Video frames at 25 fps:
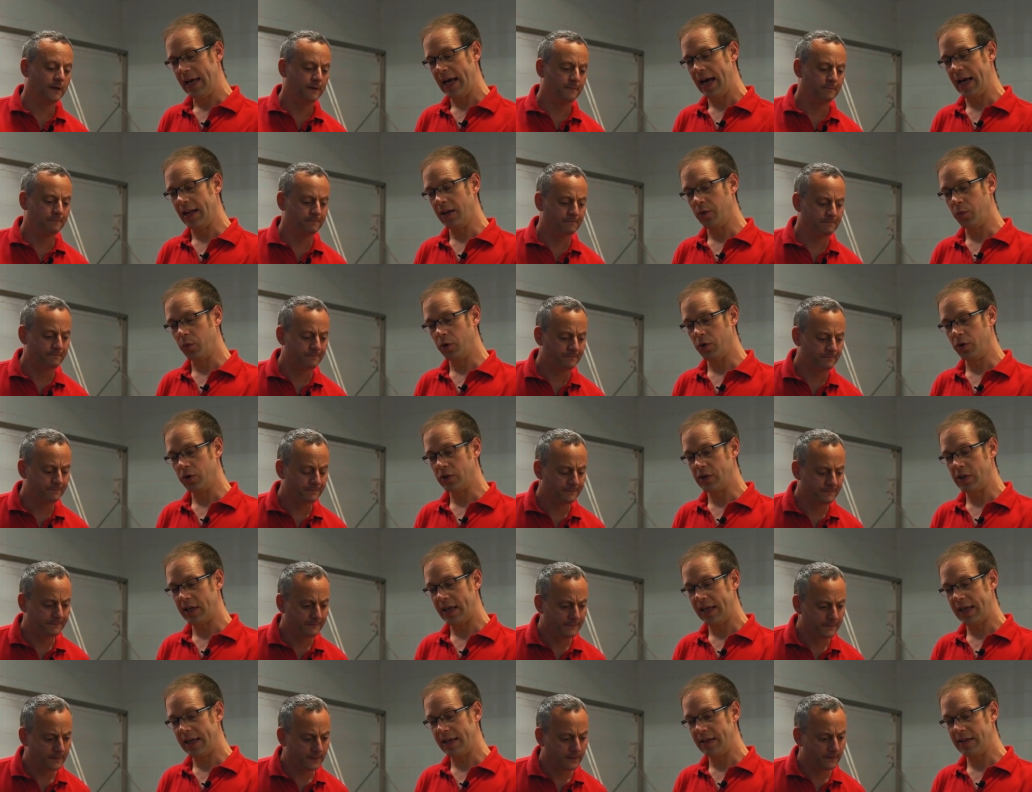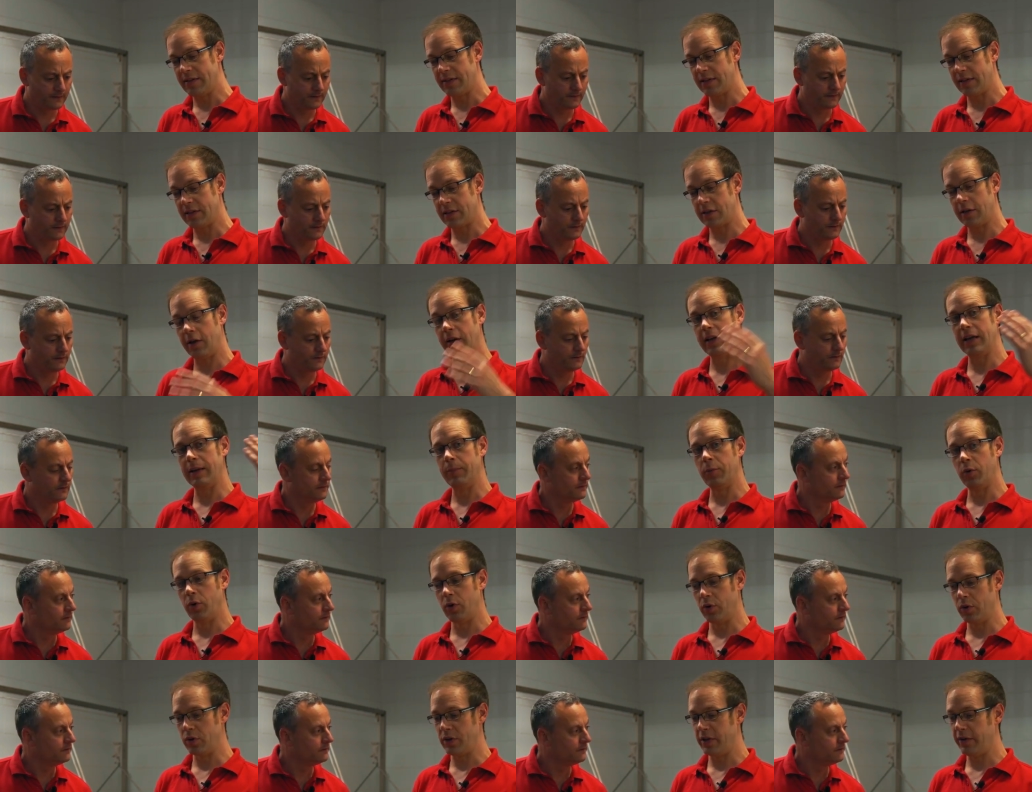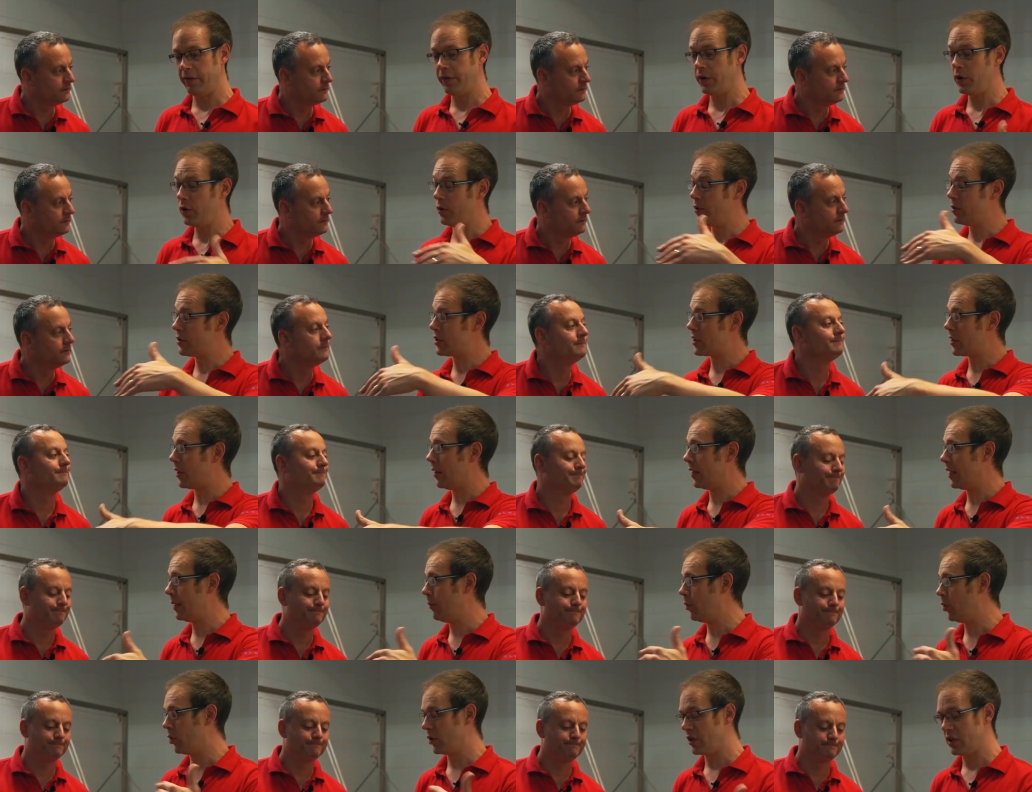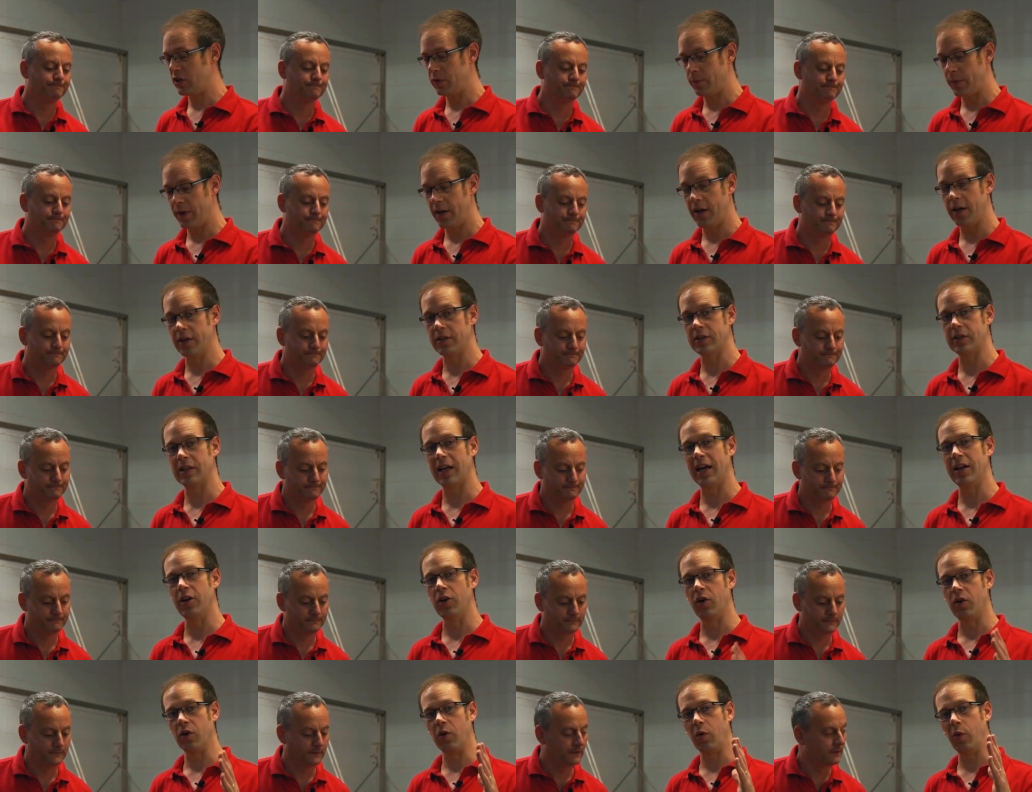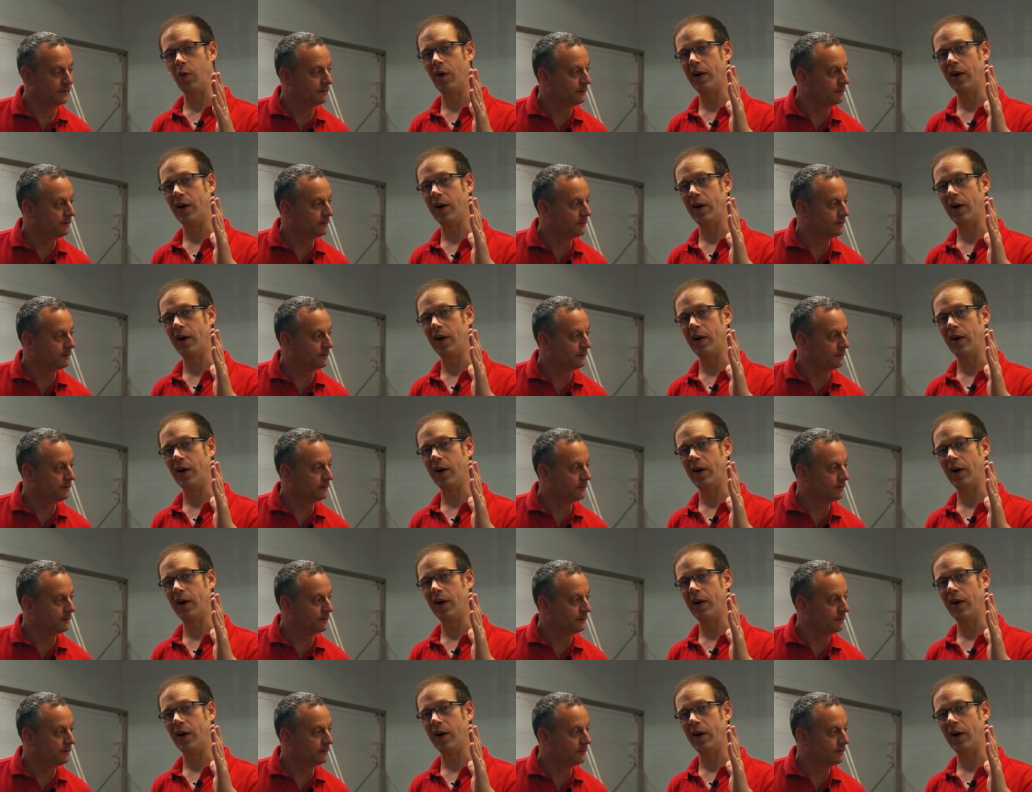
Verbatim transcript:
Speaker 1: Okay. And the water is slightly more diffused, slightly more dispersed, and not